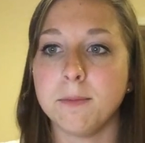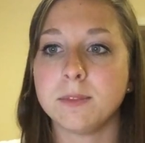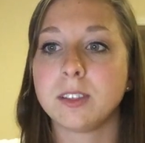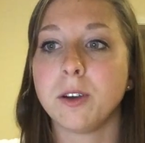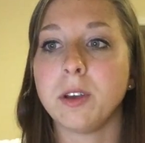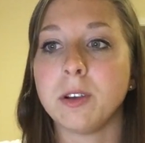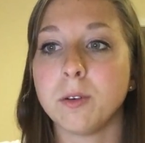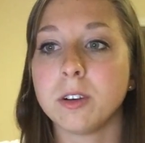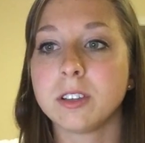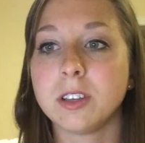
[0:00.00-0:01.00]
So in
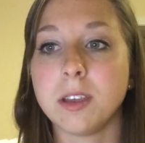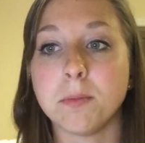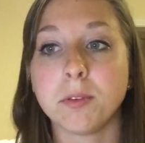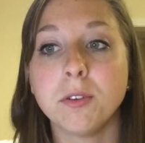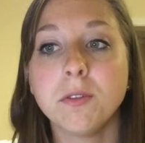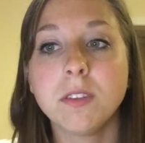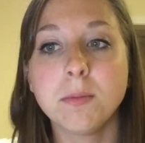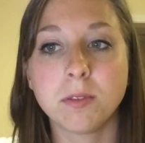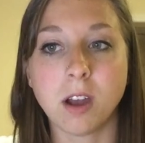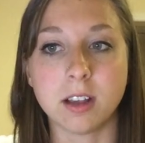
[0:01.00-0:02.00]
order to improve the
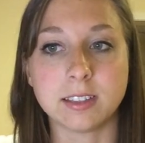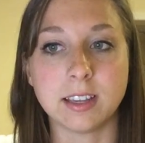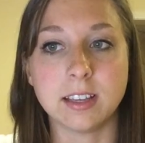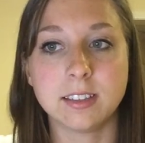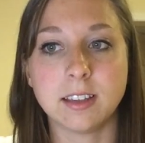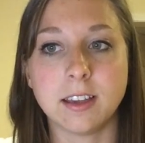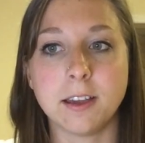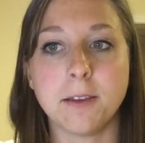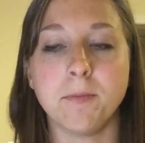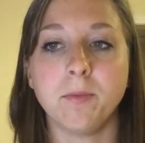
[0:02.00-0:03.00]
process,
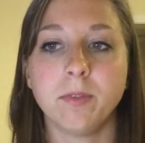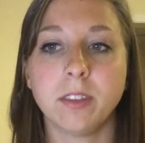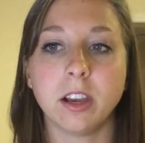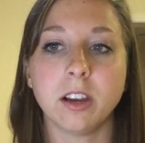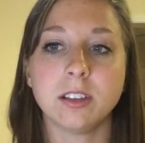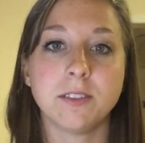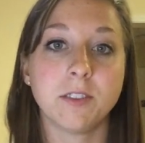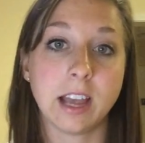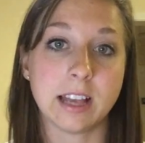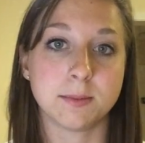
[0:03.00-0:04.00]
there are
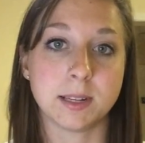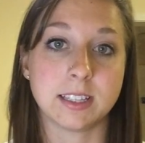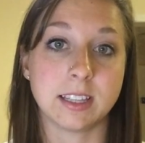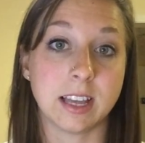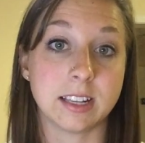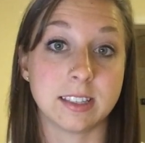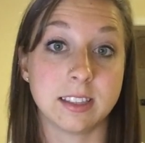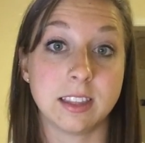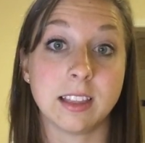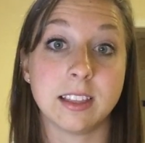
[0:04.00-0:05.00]
different aspects
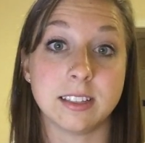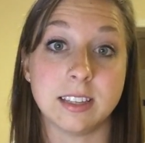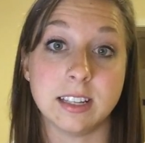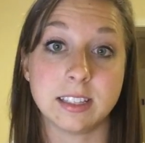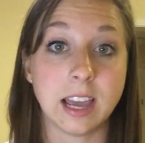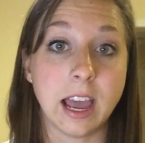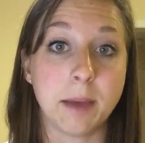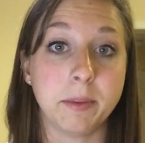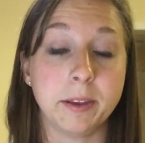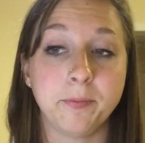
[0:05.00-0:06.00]
that this needs to
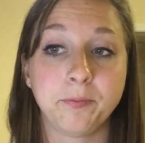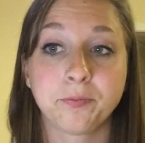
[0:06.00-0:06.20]
happen.